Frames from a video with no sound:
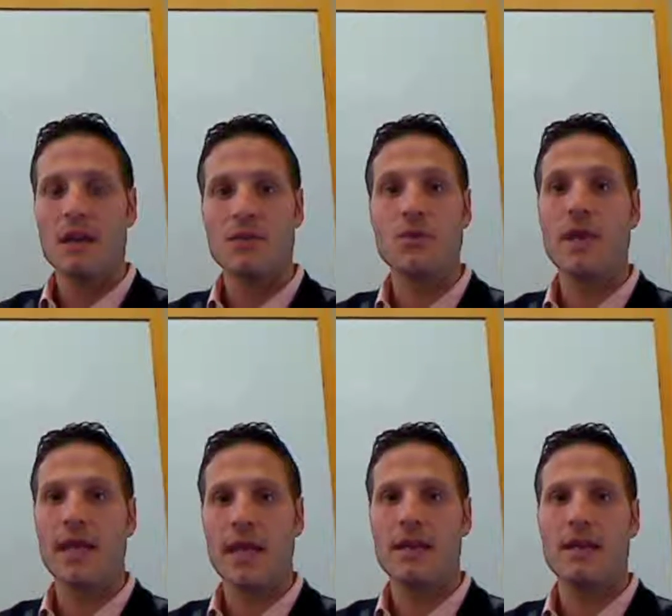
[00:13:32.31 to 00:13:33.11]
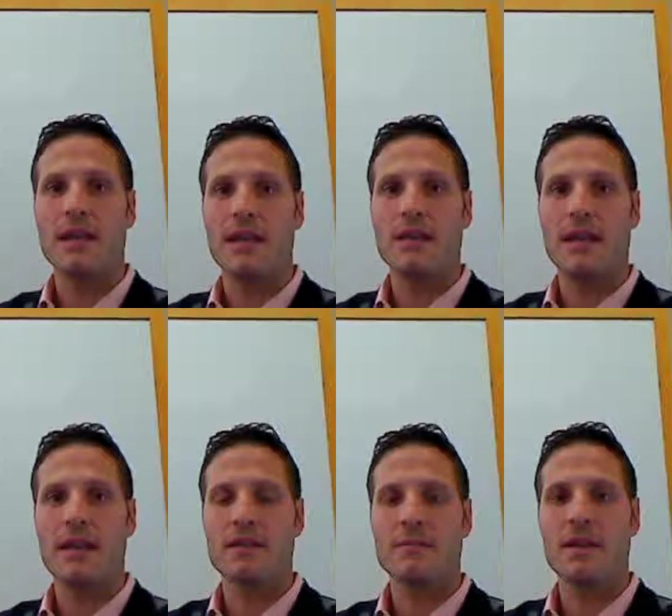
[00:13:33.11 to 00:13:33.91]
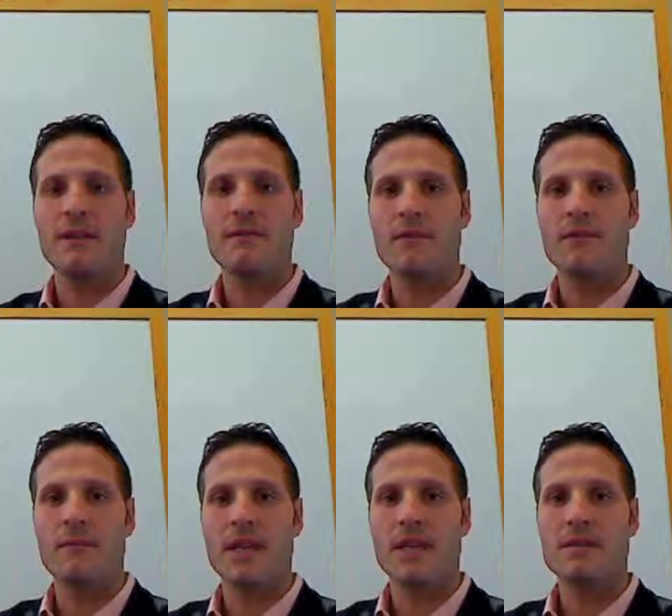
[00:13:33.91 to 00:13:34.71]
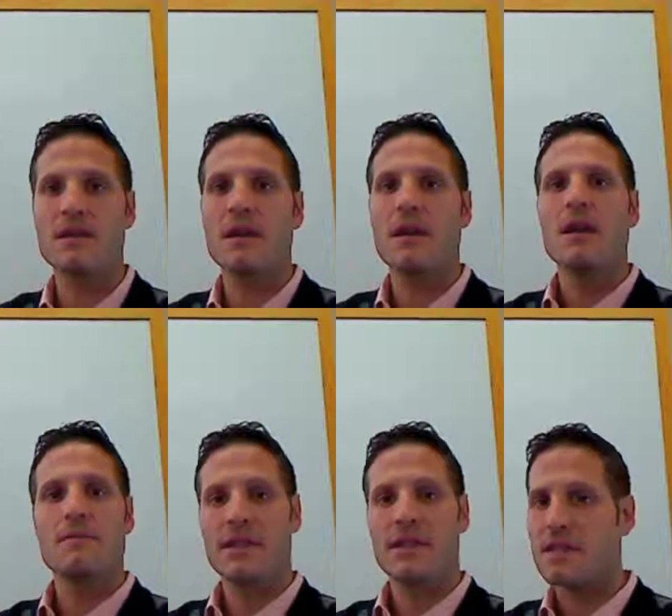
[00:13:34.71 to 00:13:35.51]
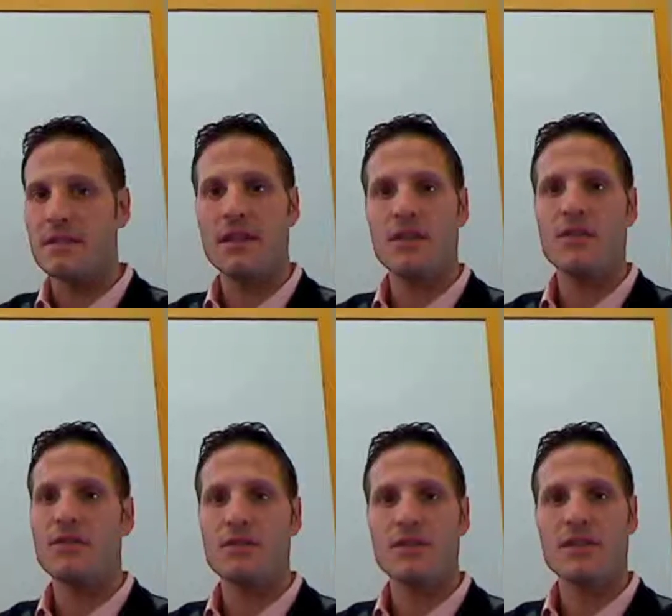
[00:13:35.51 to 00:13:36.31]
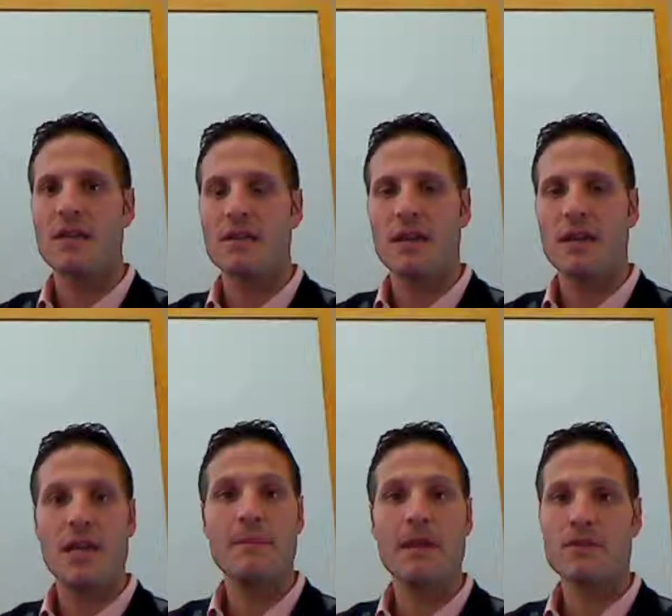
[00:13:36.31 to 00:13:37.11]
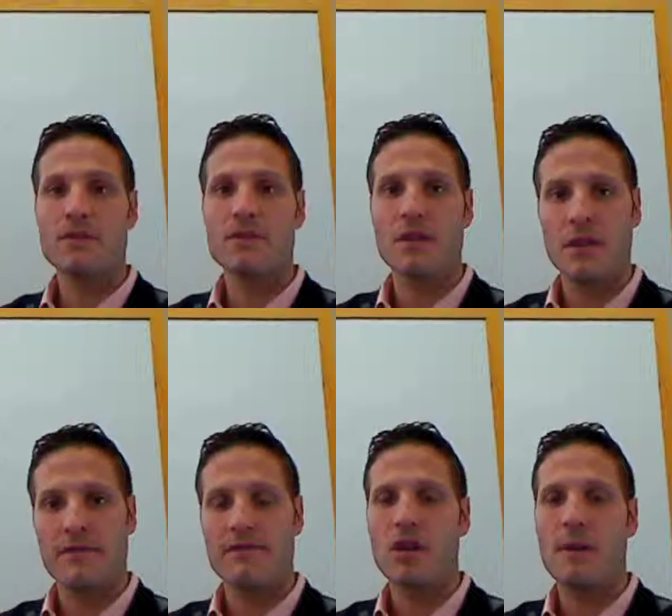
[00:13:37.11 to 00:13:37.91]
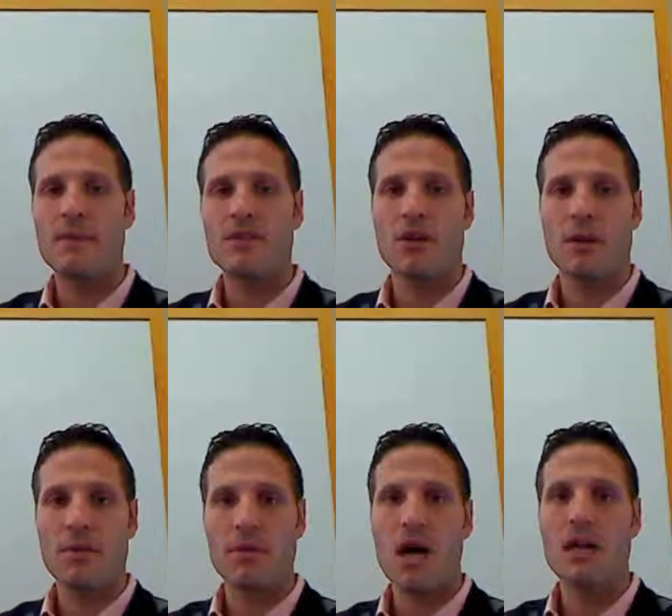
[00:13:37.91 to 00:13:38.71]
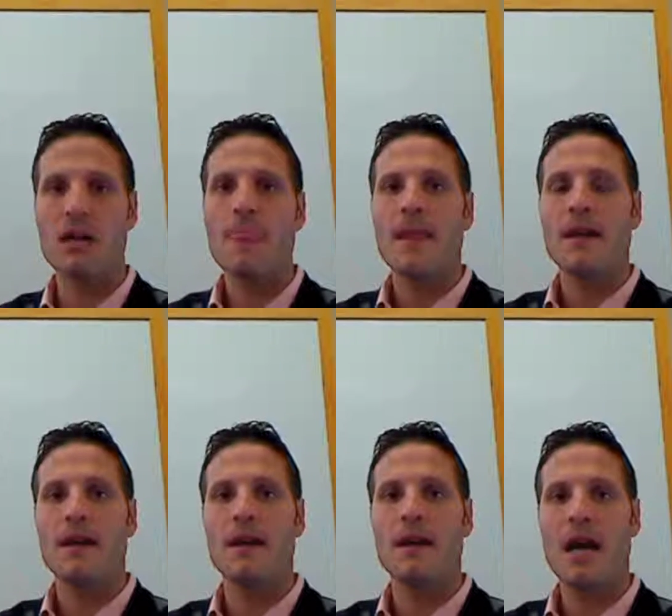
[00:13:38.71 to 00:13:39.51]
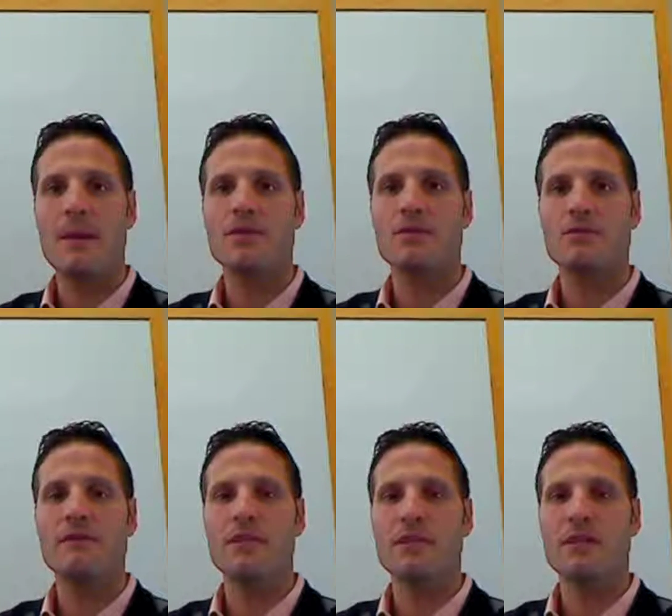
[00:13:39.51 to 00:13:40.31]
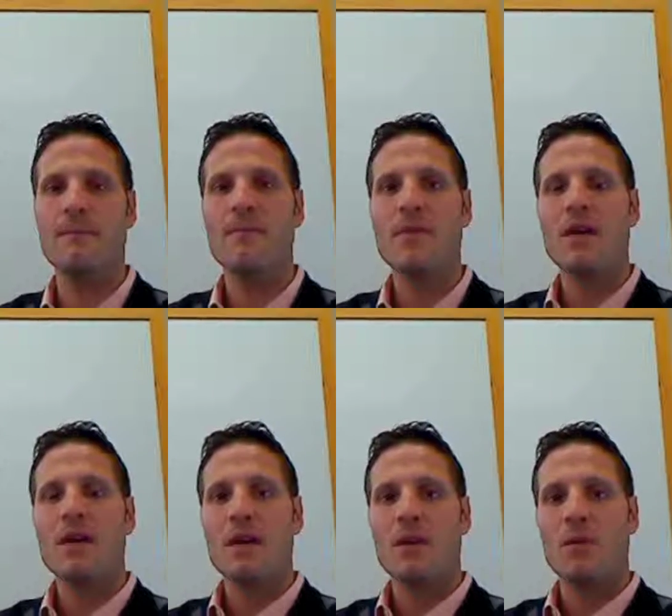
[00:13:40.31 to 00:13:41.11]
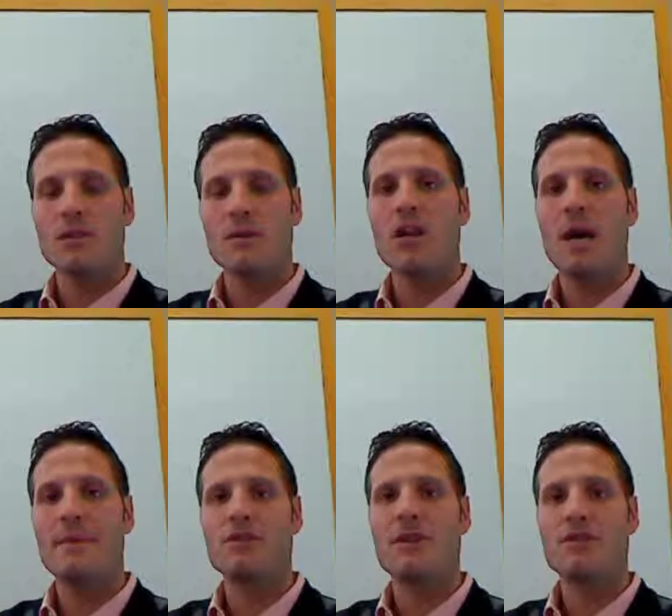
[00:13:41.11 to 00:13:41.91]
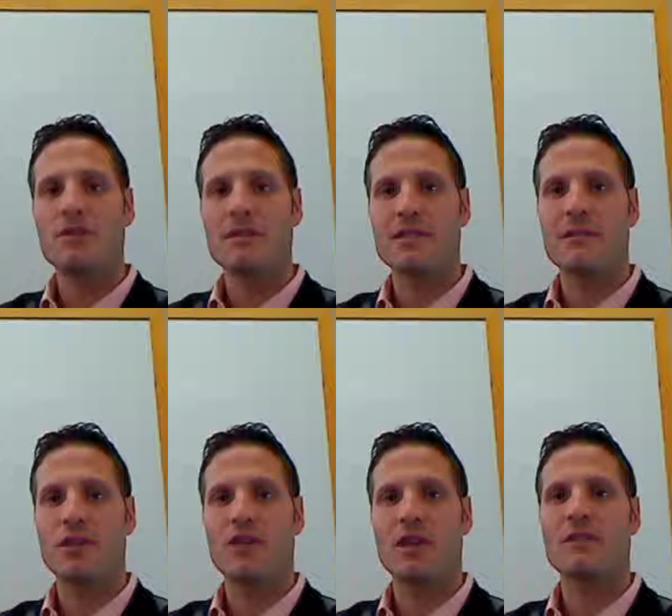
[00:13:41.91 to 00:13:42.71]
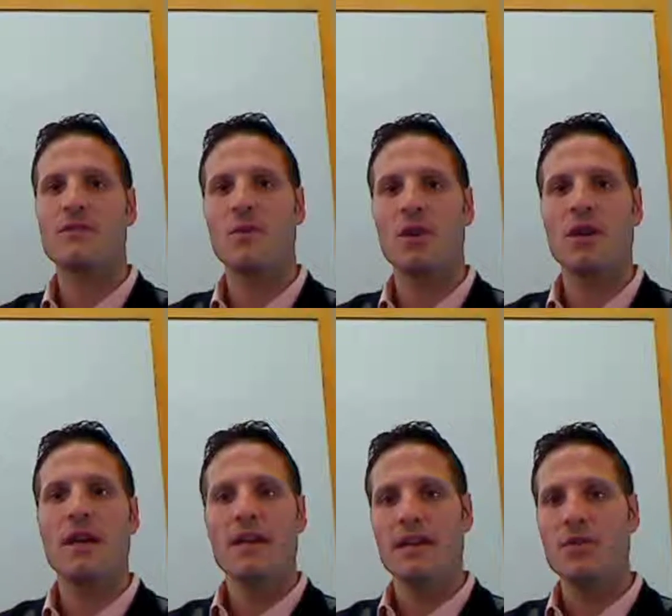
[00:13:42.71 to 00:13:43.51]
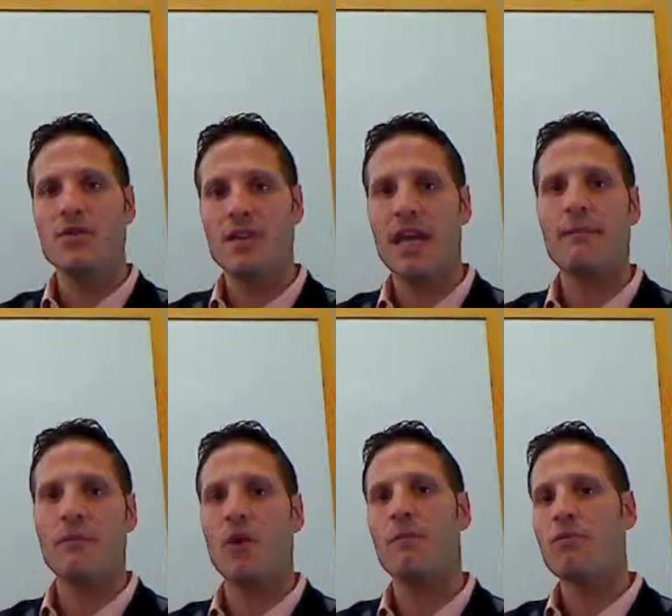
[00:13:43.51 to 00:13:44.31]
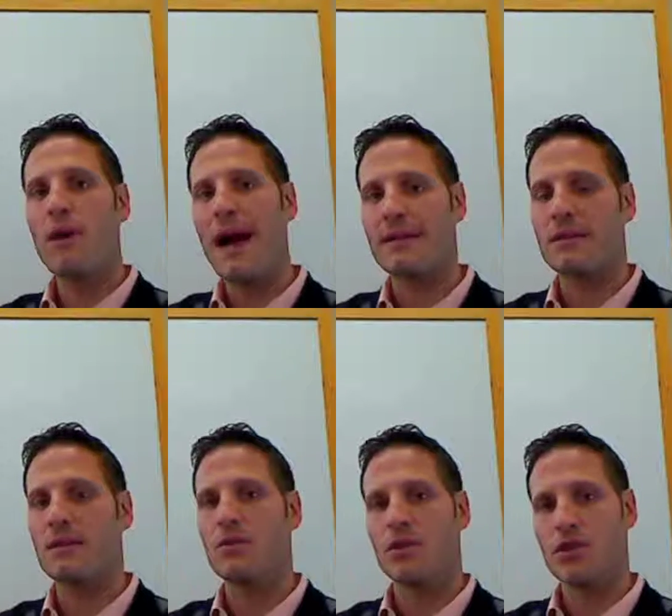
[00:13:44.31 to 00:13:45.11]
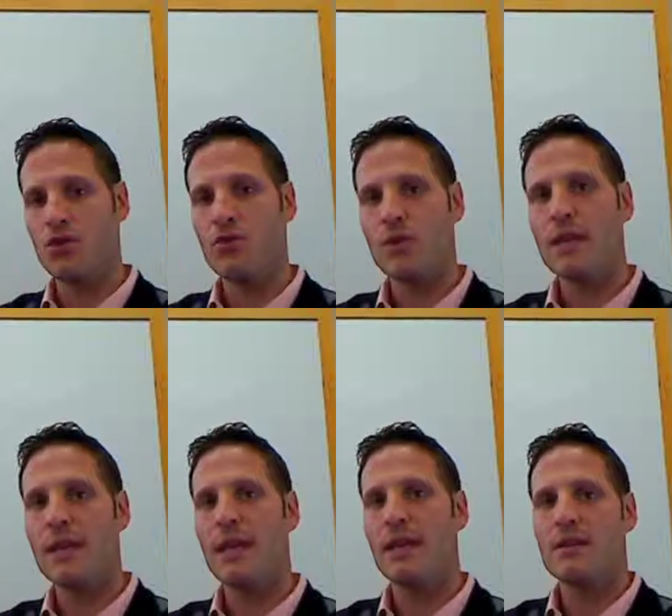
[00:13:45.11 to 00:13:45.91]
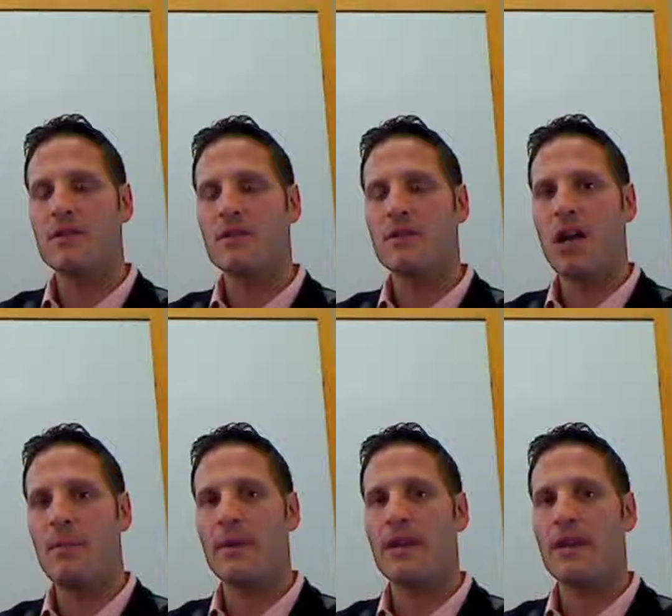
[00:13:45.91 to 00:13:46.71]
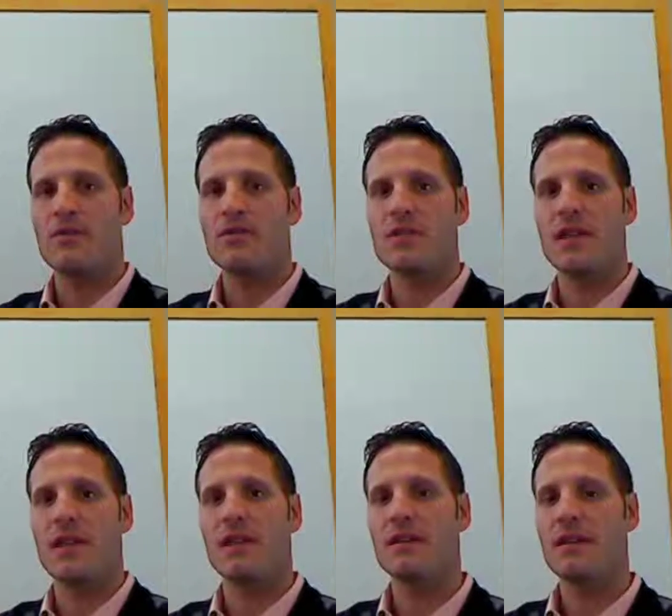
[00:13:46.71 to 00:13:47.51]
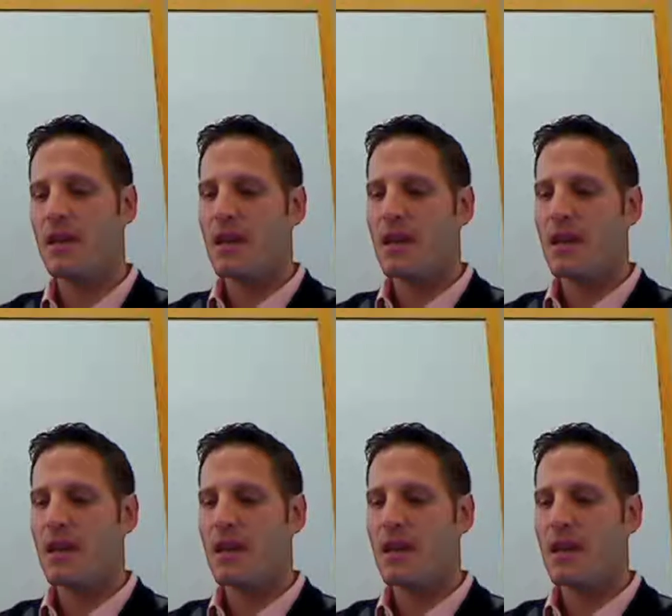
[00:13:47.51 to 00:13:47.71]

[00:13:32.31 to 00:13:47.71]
tuning in and getting some benefit from these. Please continue to send emails, leave comments on our blog. Happy to revisit it. Some of the comments around service level agreements were, can you get more practical? Can you really get into helping us understand